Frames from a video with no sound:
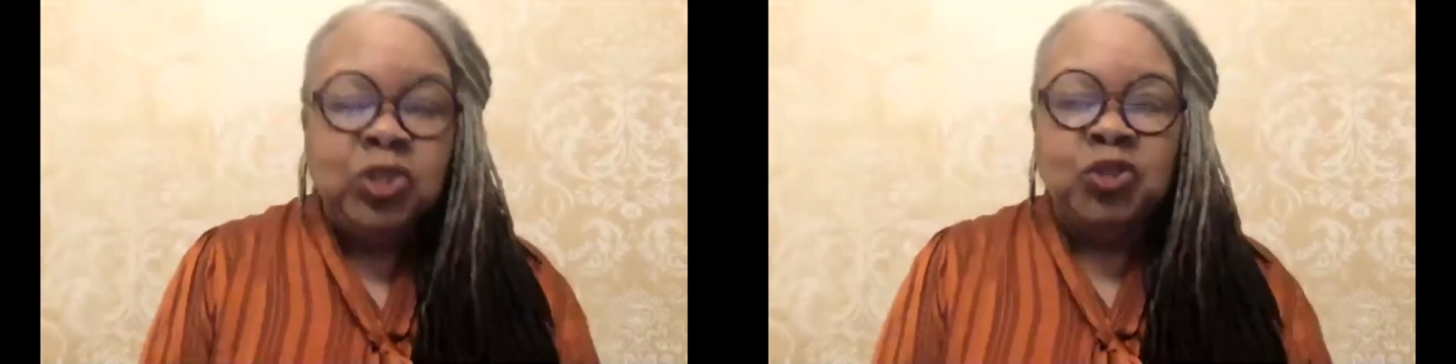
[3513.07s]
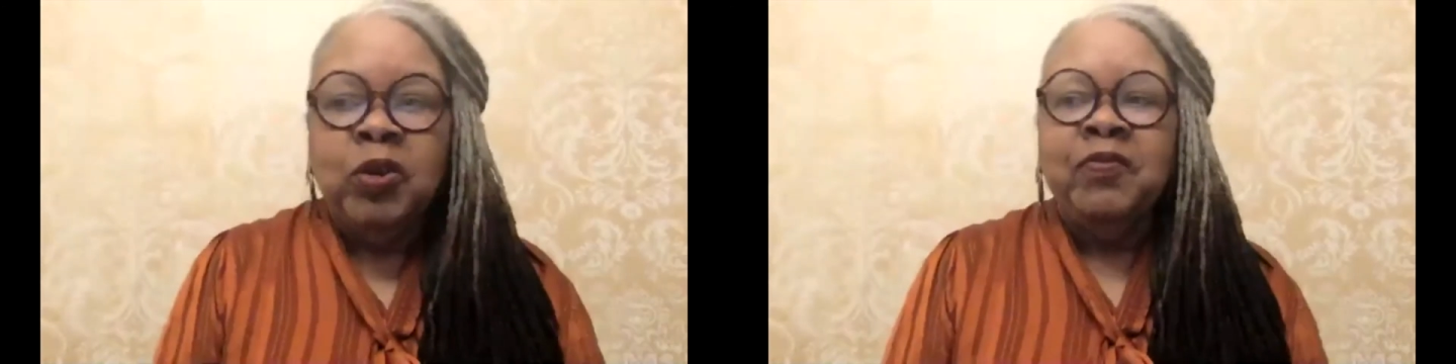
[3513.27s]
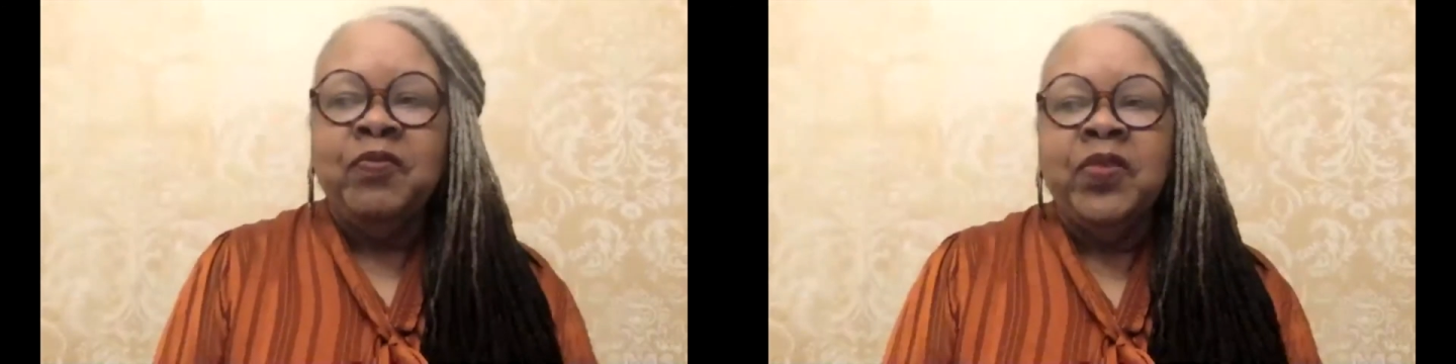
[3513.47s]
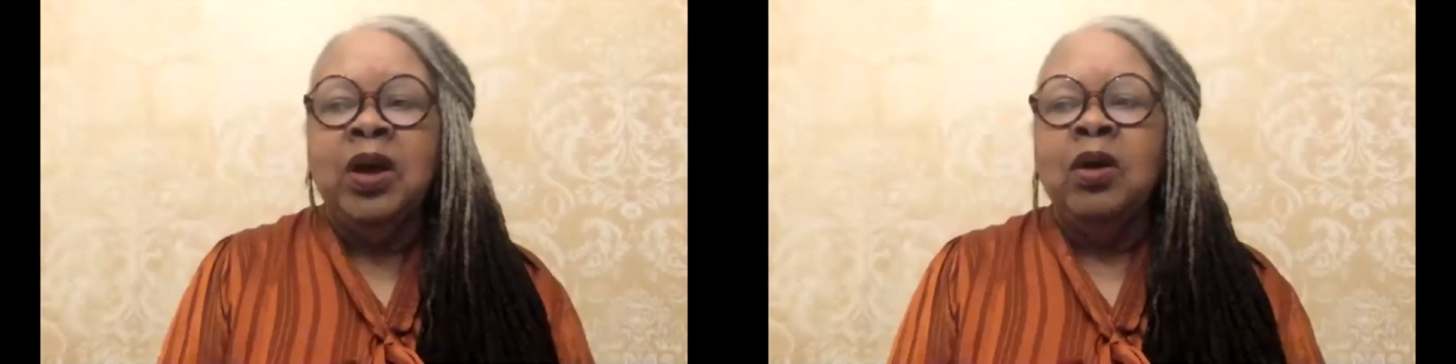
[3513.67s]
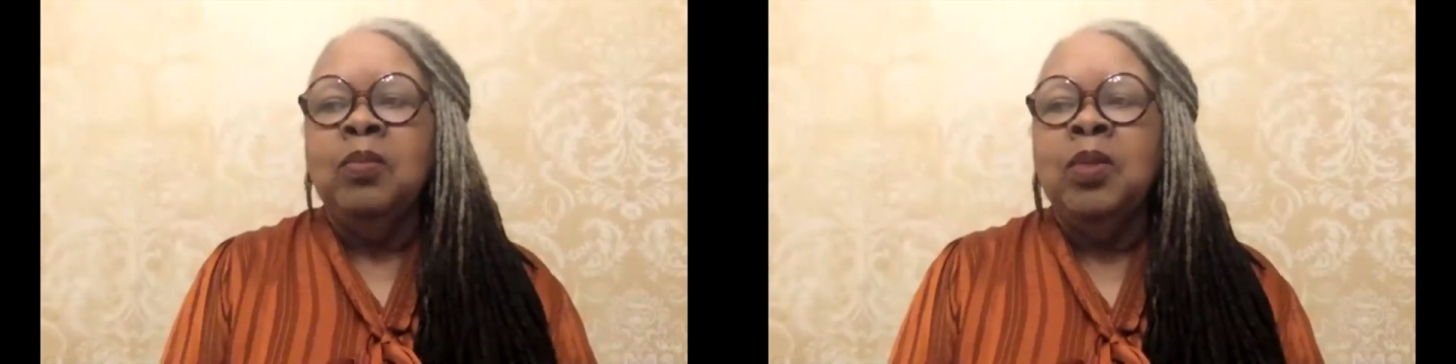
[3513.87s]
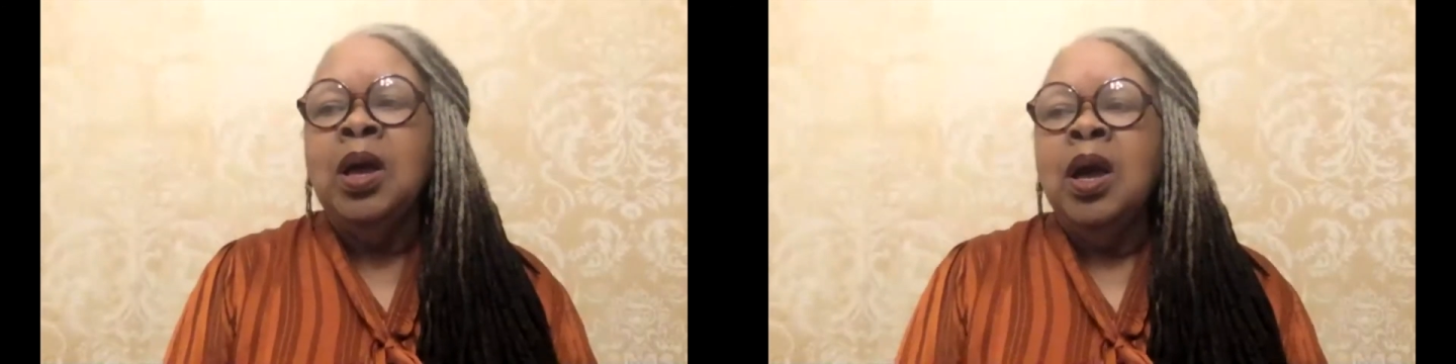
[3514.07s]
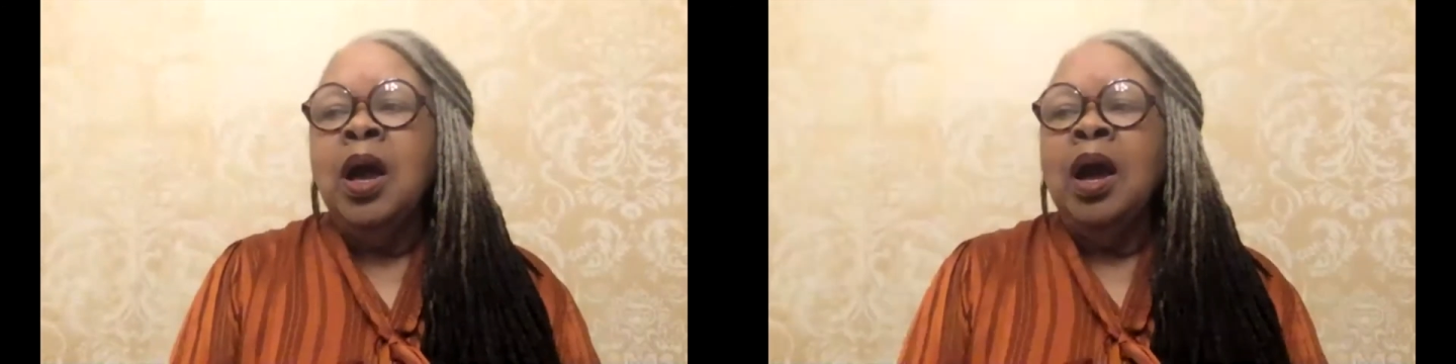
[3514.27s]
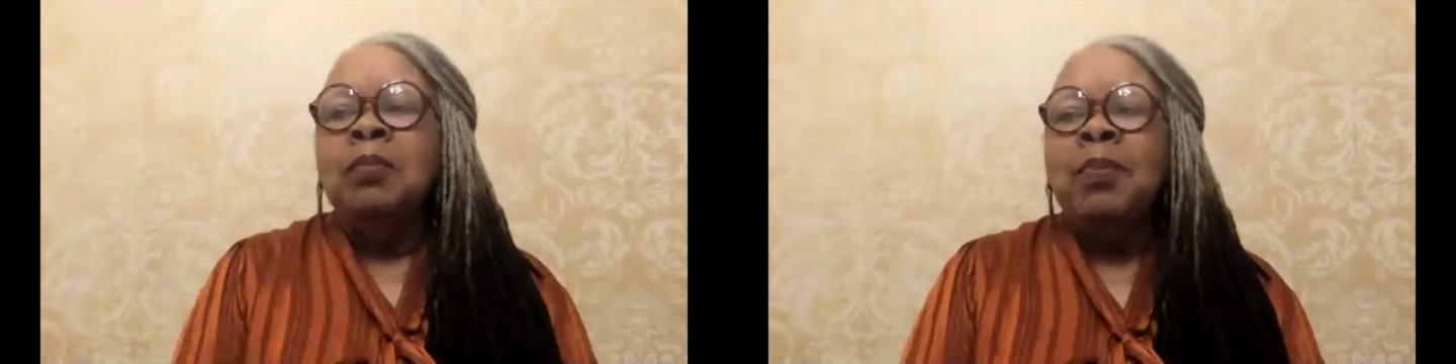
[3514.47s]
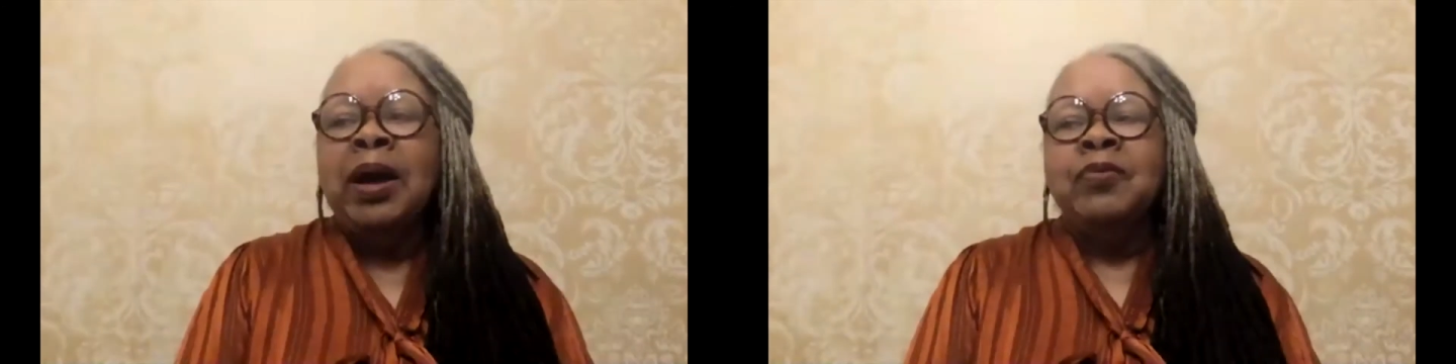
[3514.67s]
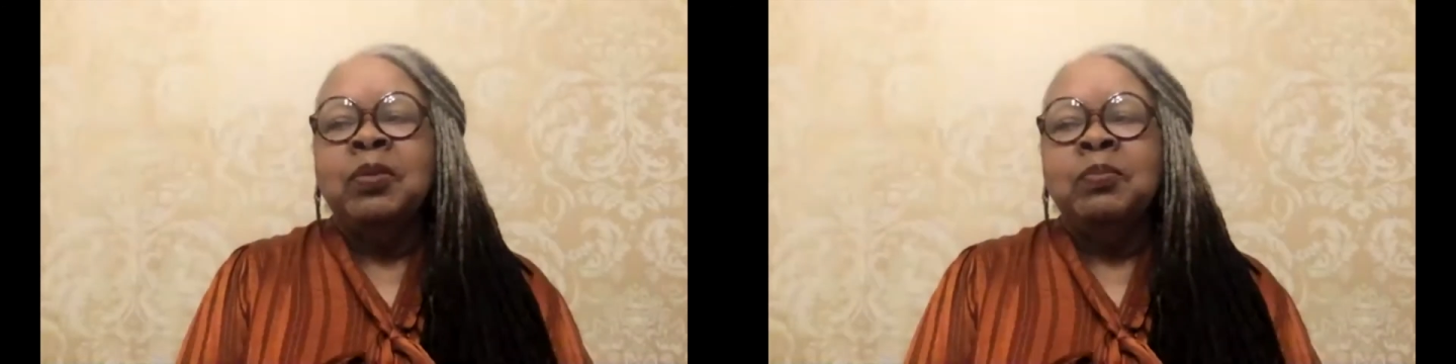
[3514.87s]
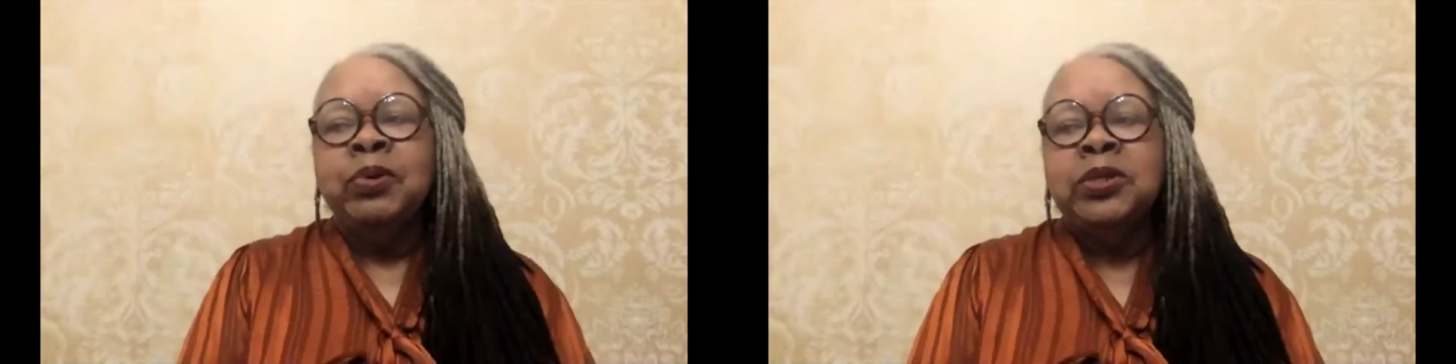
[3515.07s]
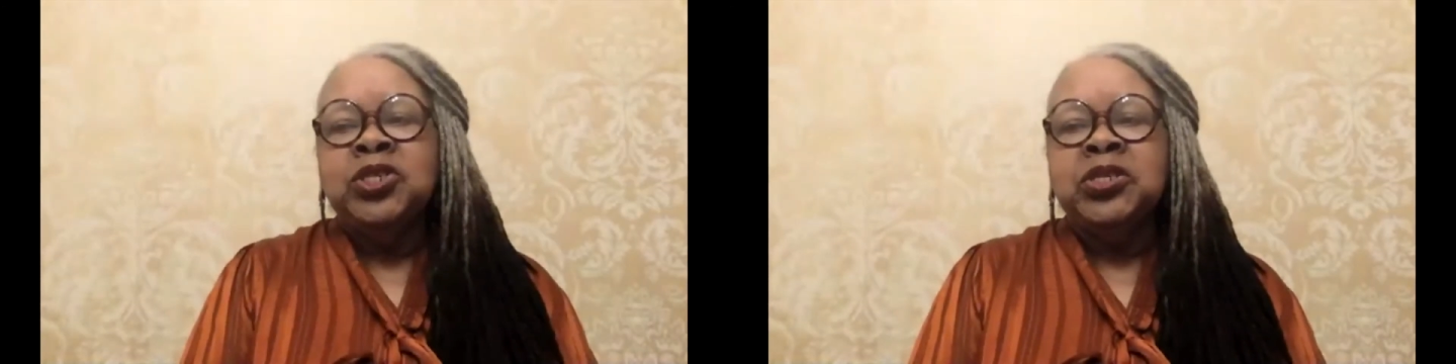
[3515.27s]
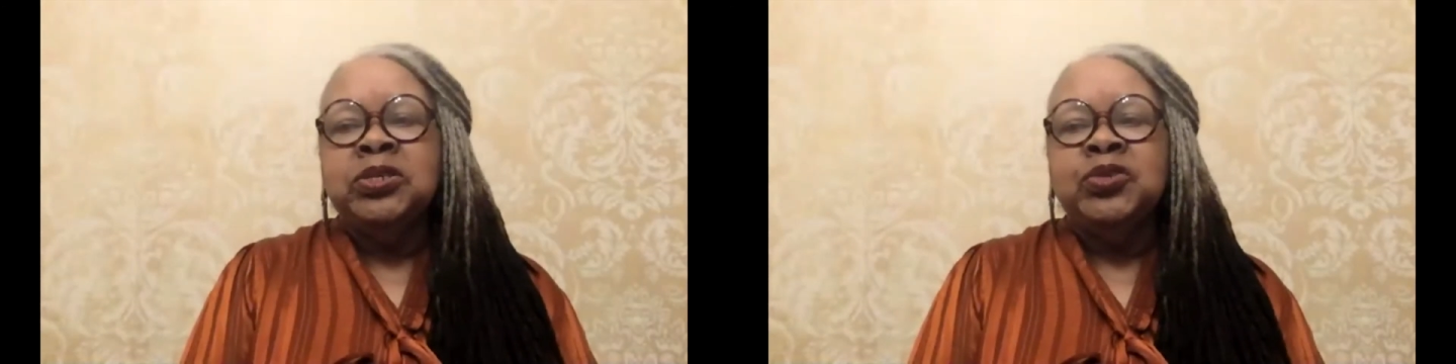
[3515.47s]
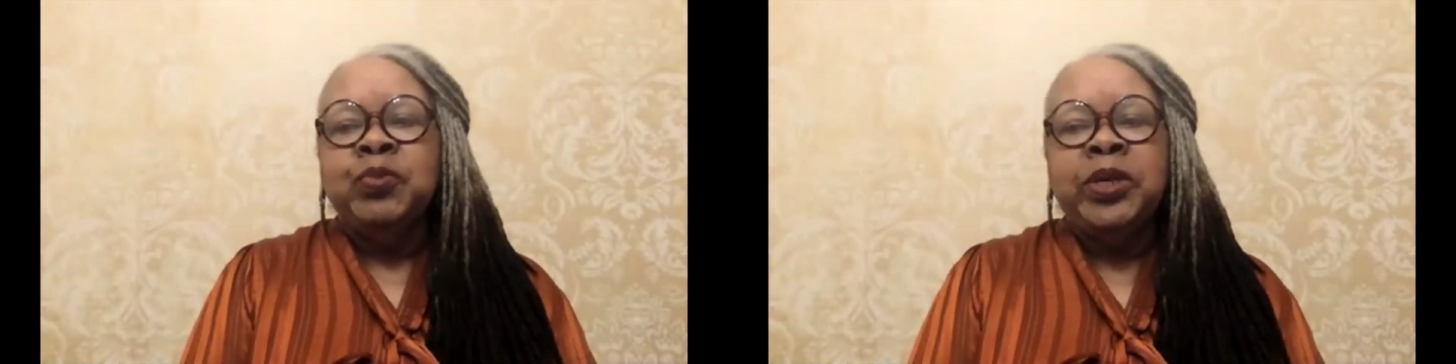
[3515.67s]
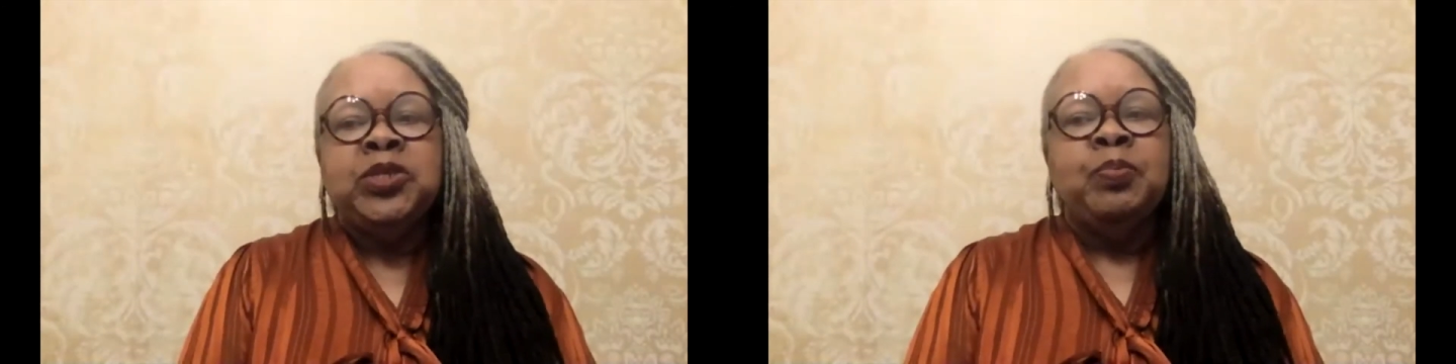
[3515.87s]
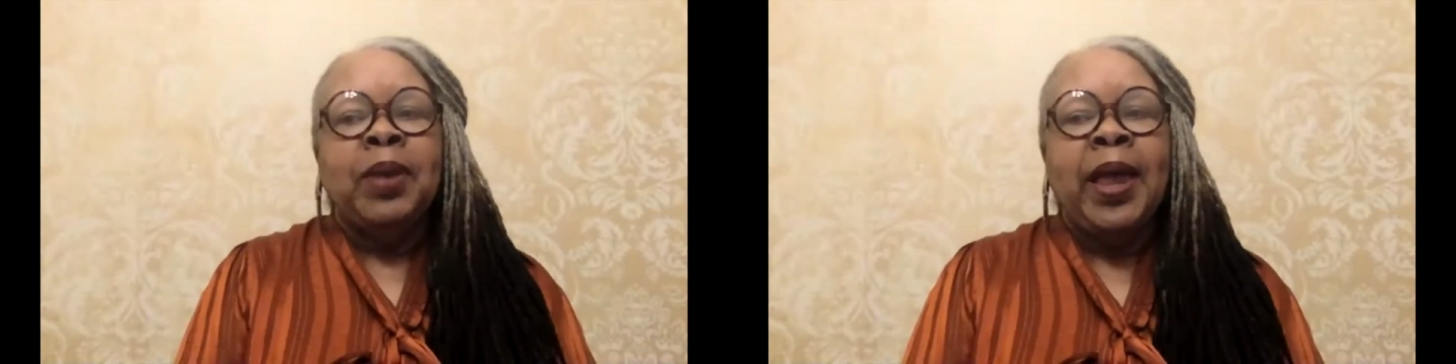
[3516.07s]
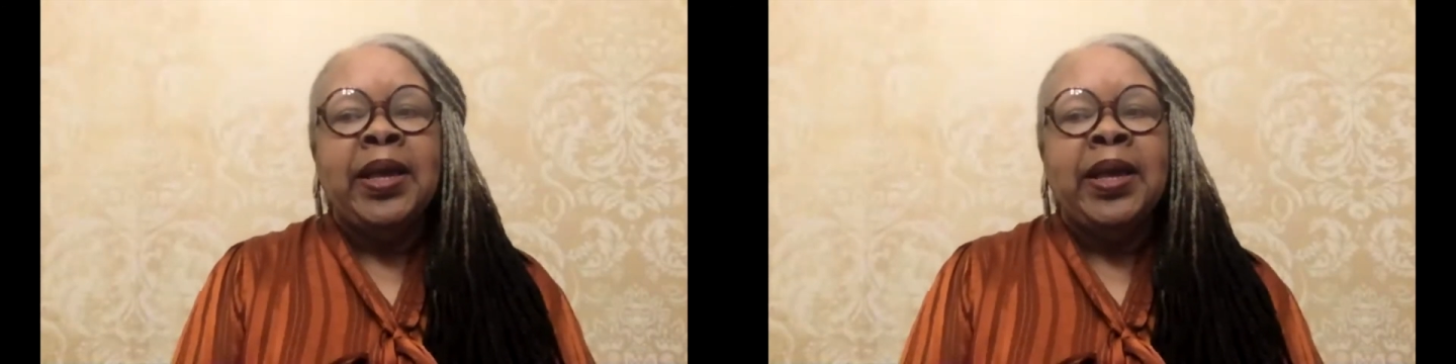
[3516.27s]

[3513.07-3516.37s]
about the Berkshires, rich Black history,